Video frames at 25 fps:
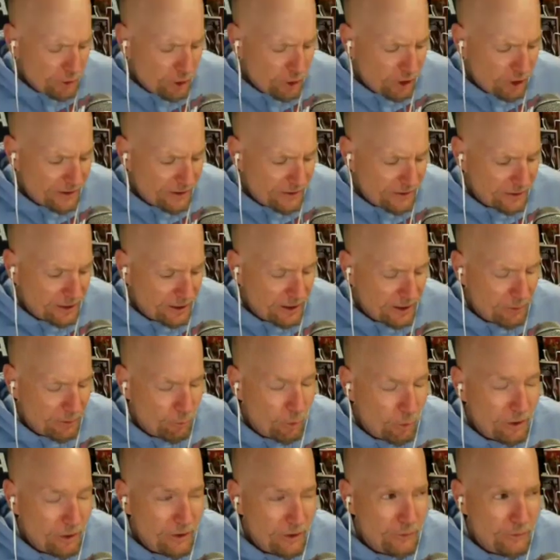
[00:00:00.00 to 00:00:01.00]
on,
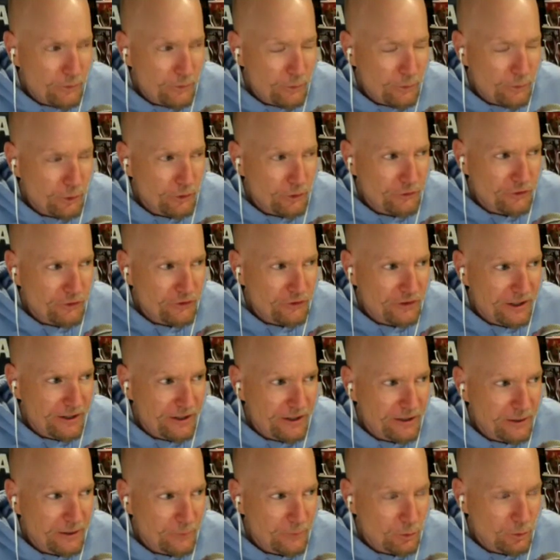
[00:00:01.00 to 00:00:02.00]
one of the first
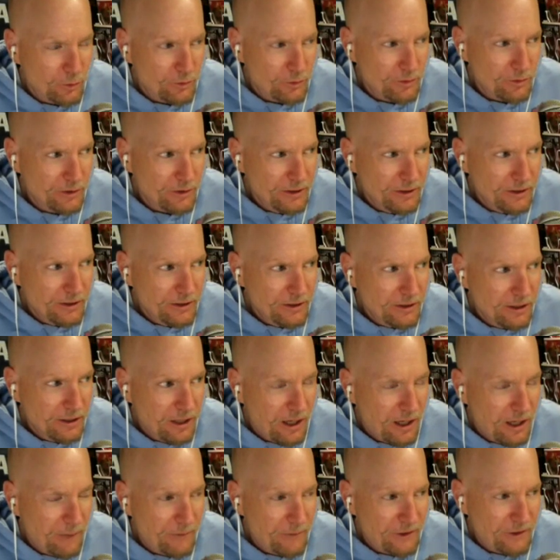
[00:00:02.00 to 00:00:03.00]
Daredevil
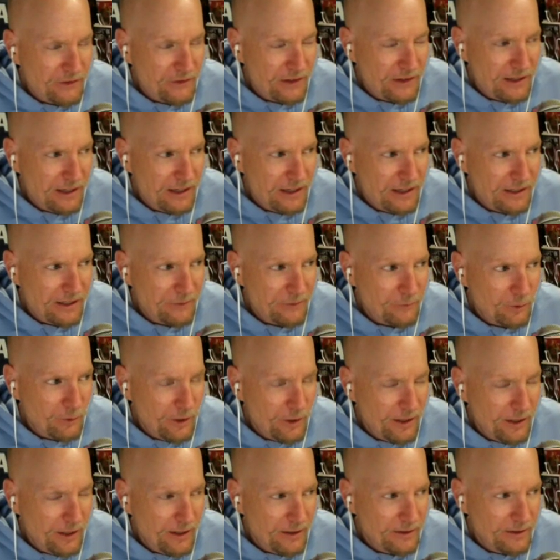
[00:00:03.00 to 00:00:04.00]
comics that I
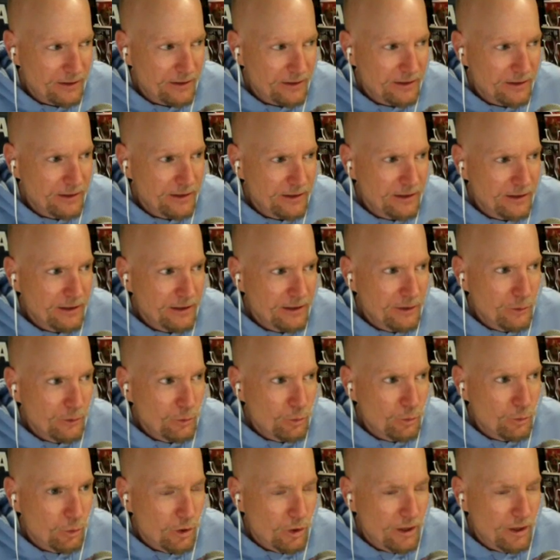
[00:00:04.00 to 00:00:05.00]
read
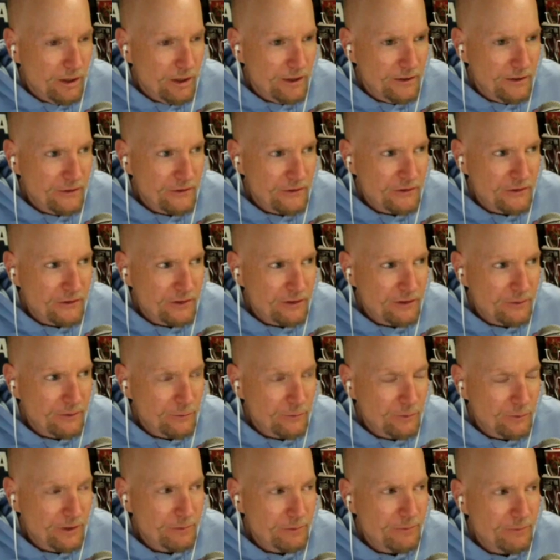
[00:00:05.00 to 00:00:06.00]
was
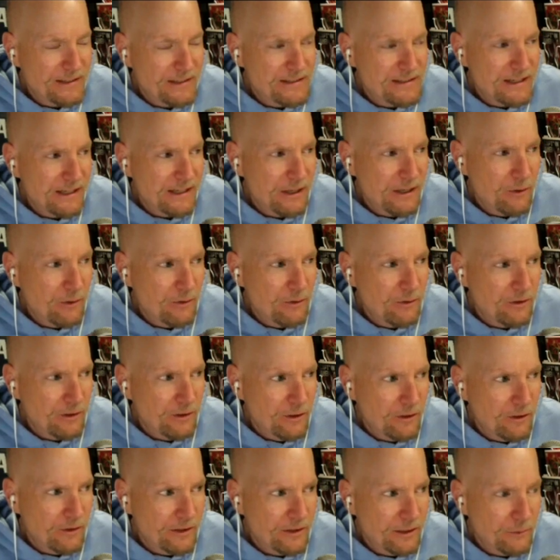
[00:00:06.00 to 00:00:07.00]
written by Denny
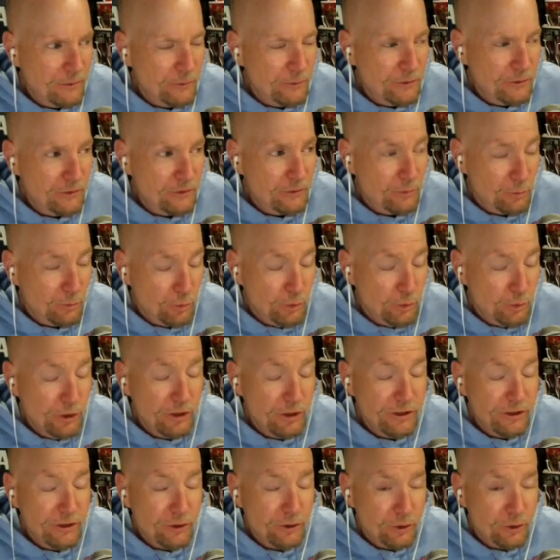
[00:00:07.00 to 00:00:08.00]
O'Neil, and it was
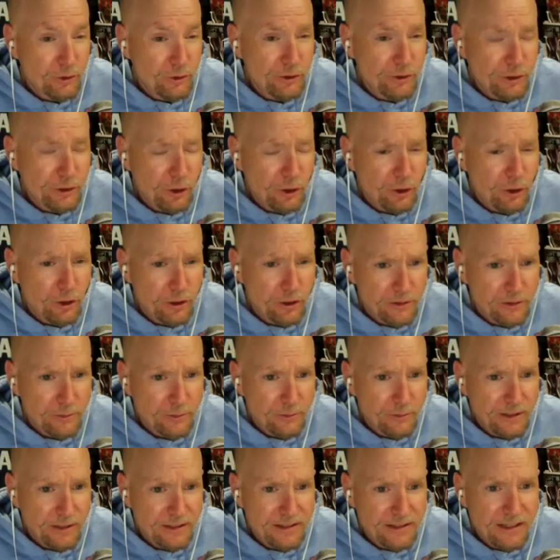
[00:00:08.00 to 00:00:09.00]
really early art
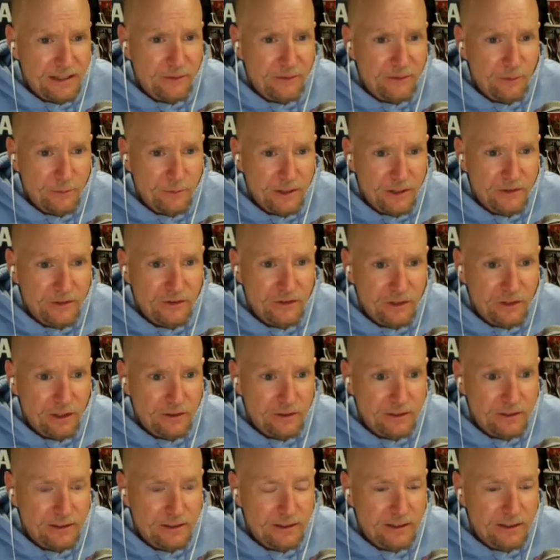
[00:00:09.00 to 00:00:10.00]
by David
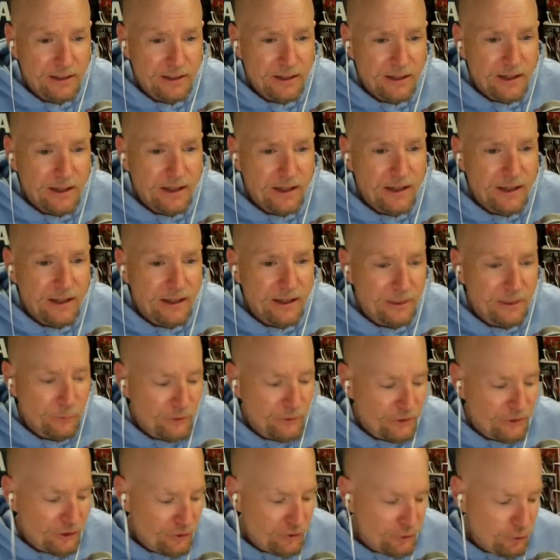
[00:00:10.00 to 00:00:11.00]
Mazzucchelli. And it
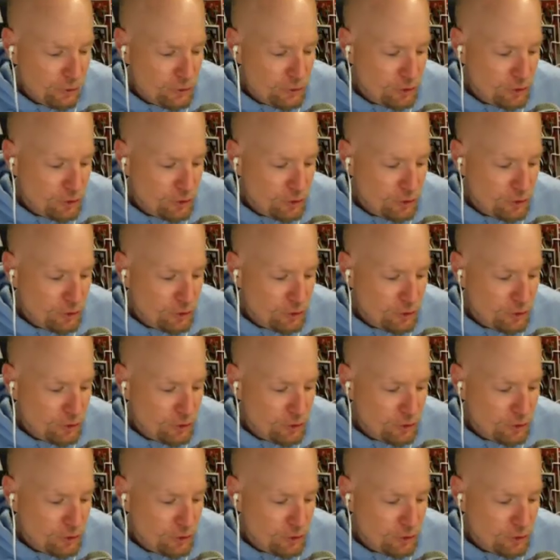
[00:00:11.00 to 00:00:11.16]
was issue